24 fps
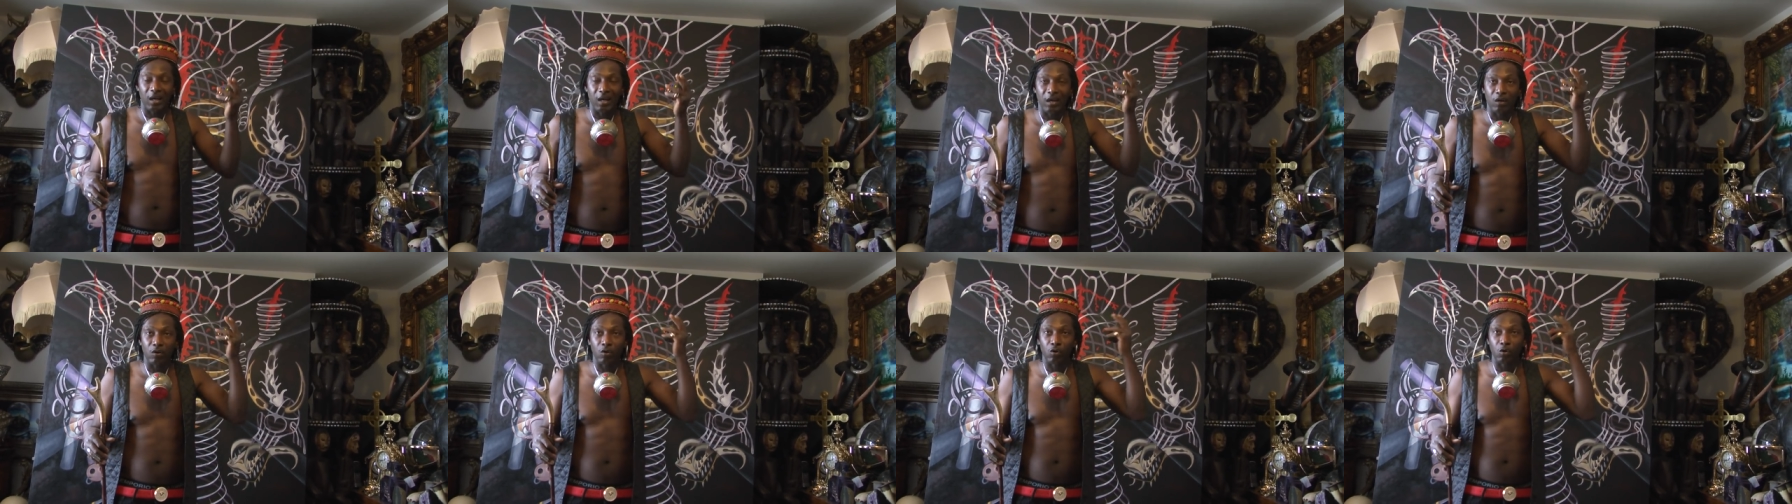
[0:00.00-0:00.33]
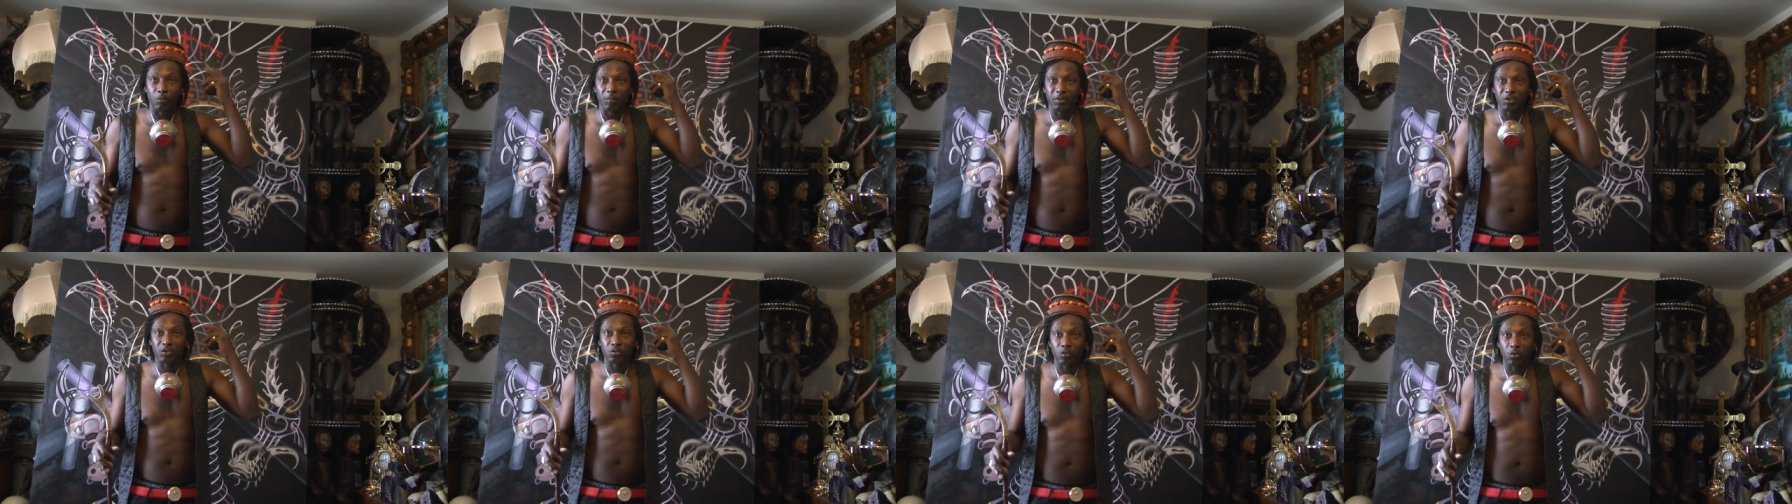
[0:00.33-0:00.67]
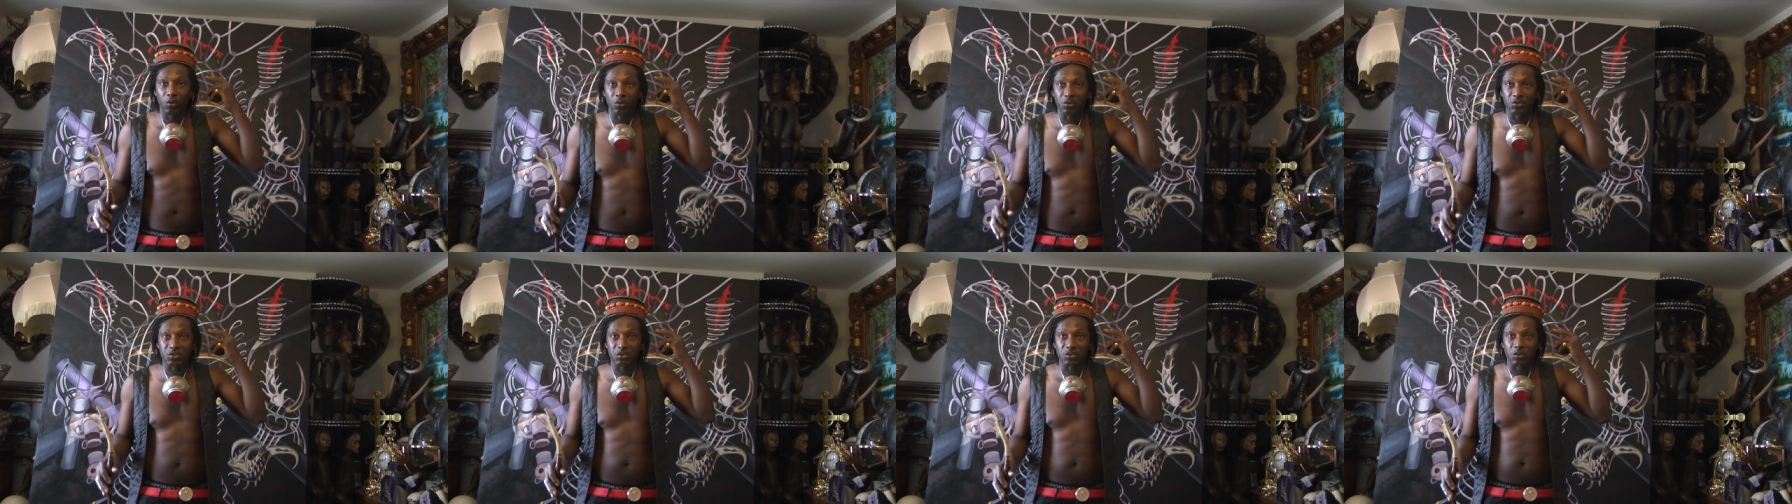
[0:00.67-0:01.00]
are coming to
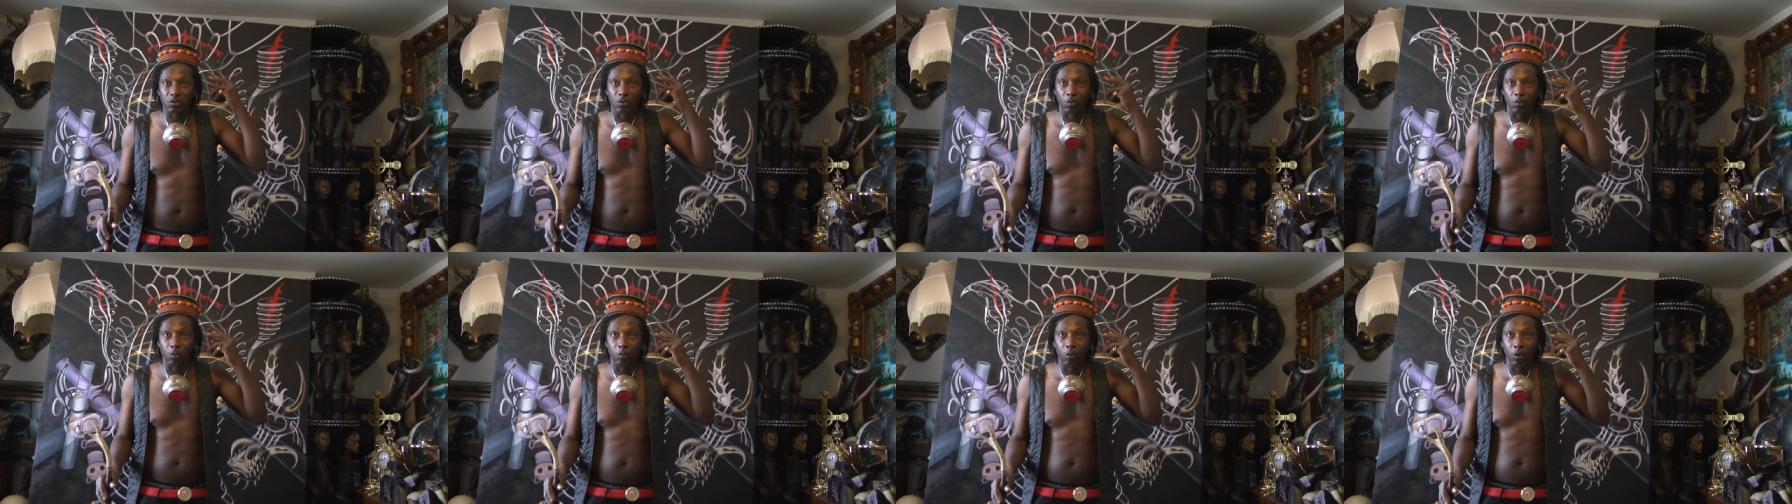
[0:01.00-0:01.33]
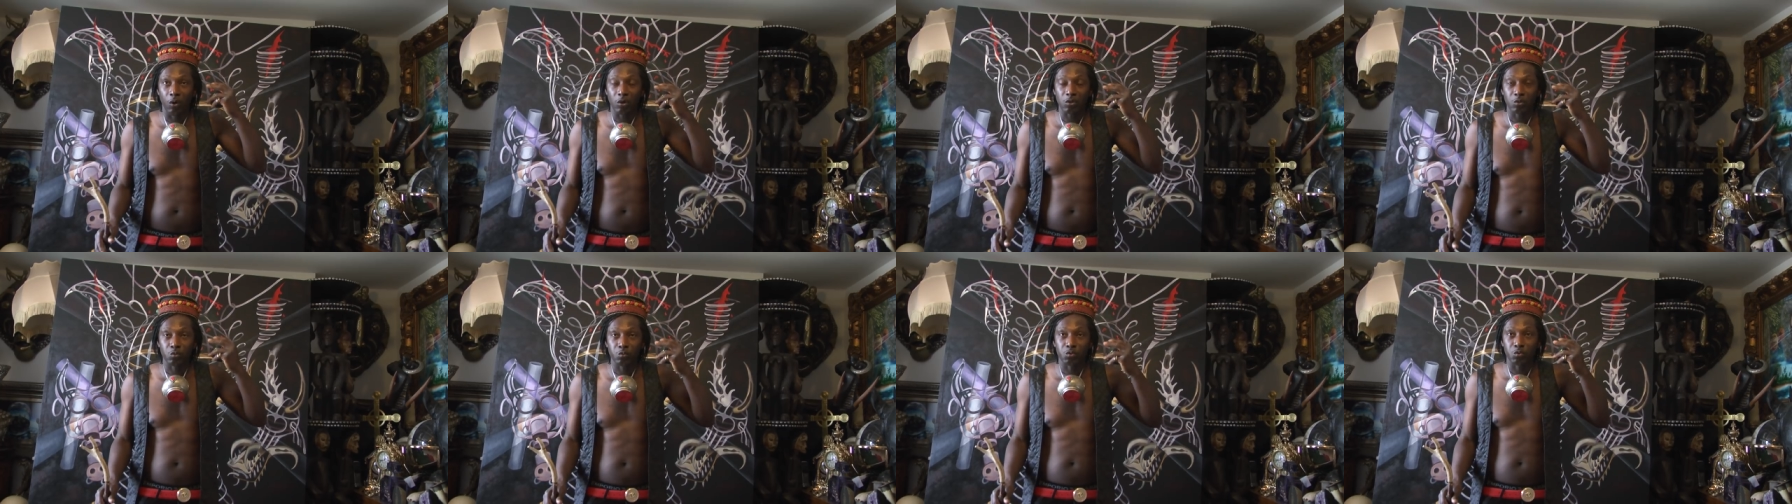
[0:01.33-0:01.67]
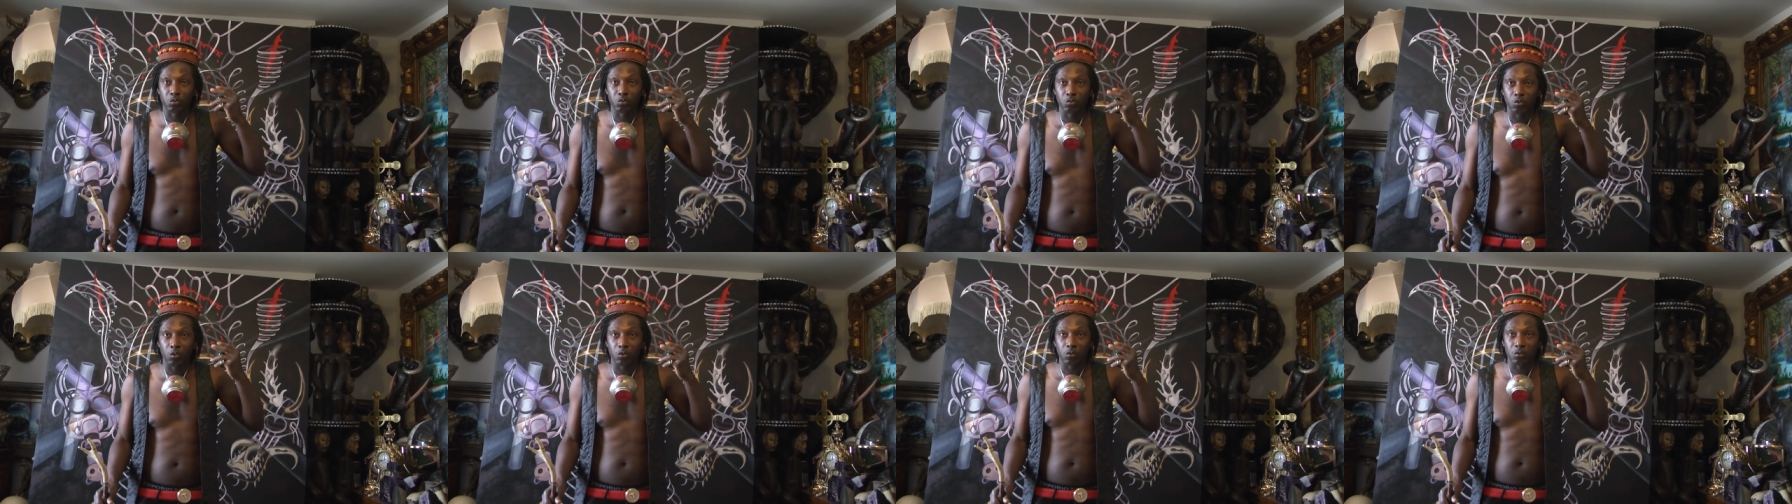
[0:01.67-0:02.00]
us, words we
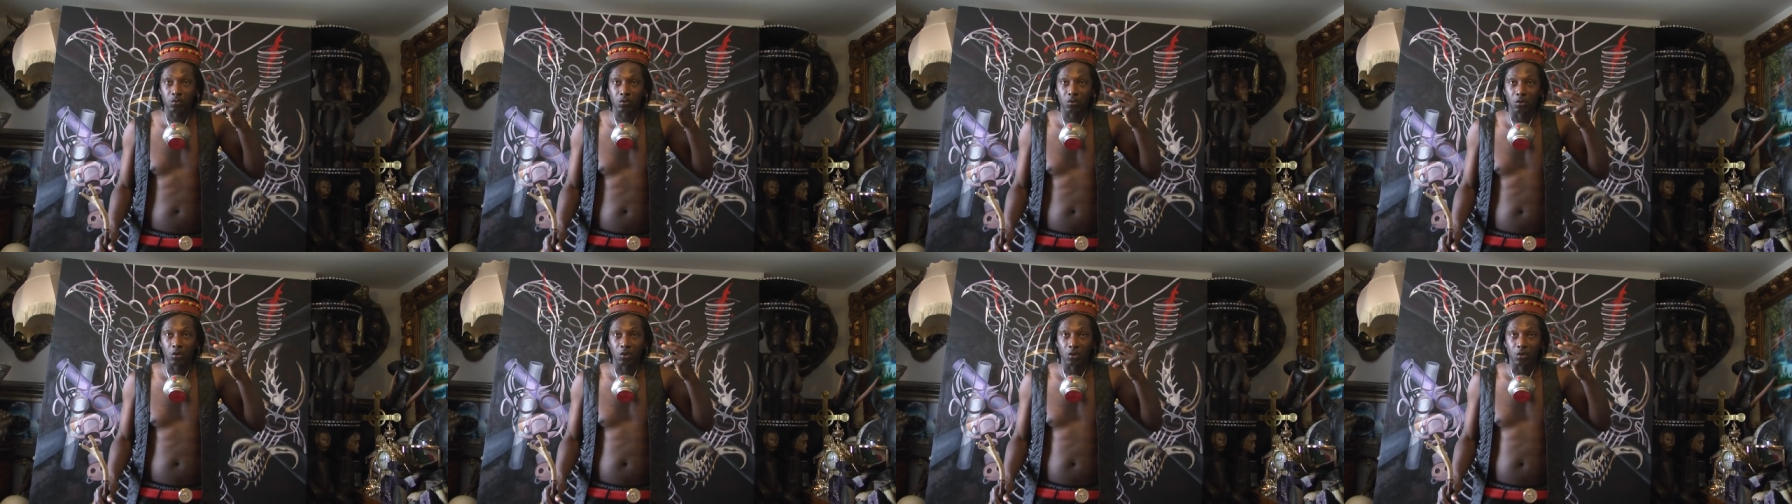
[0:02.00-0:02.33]
do not